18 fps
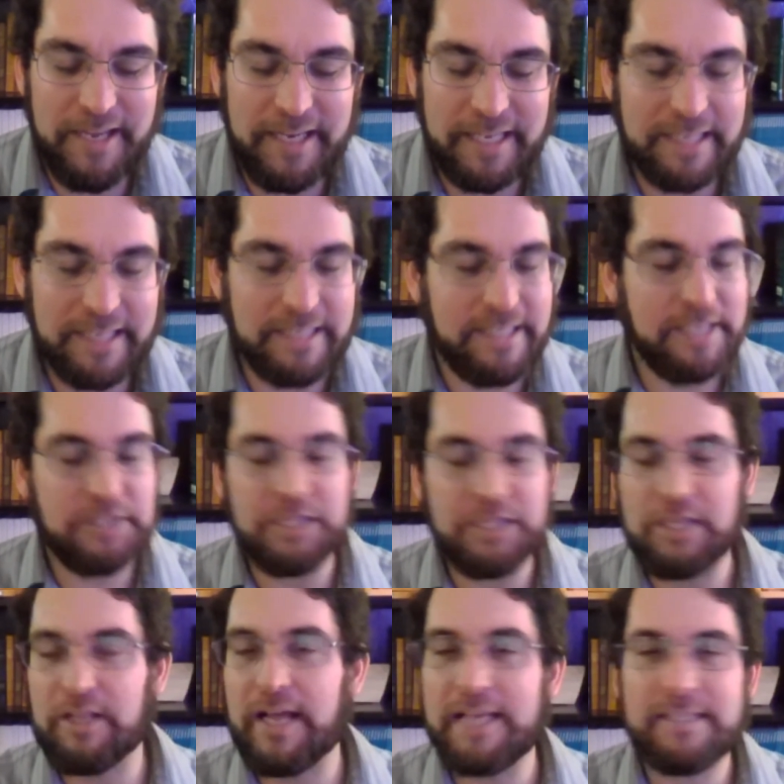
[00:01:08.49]
and get to teach
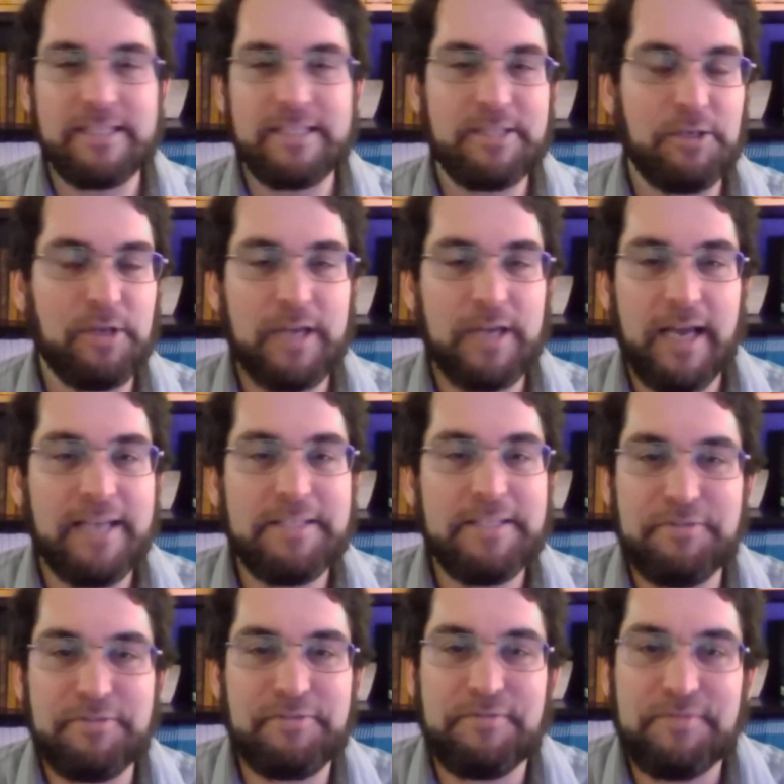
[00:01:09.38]
in classes in all
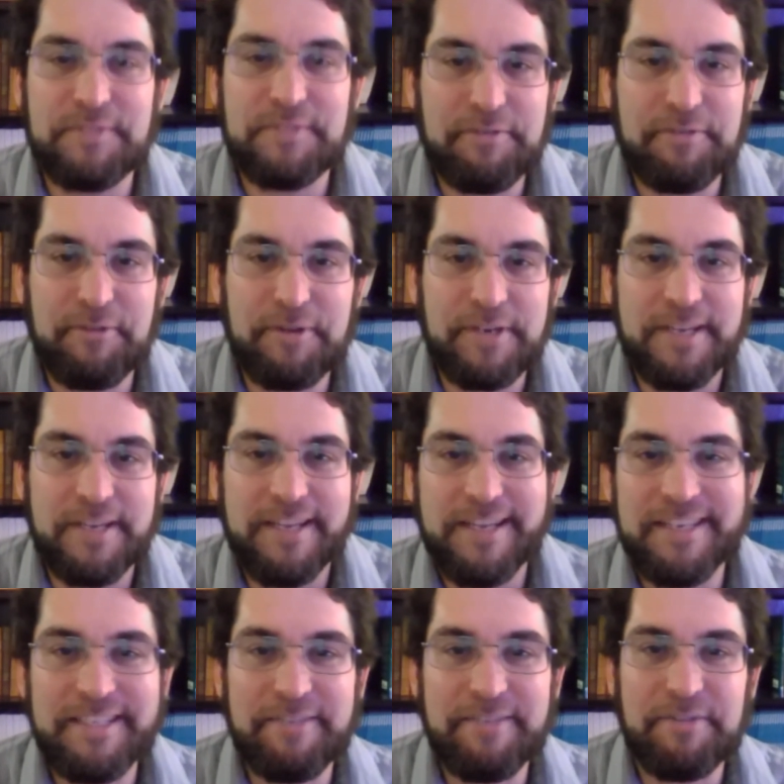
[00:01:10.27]
kinds of different
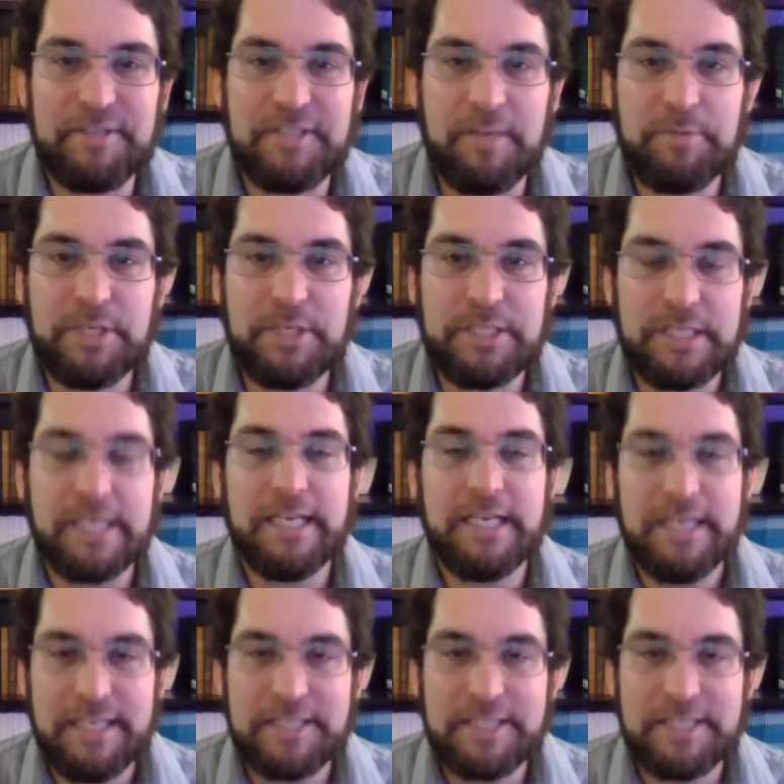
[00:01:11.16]
subjects.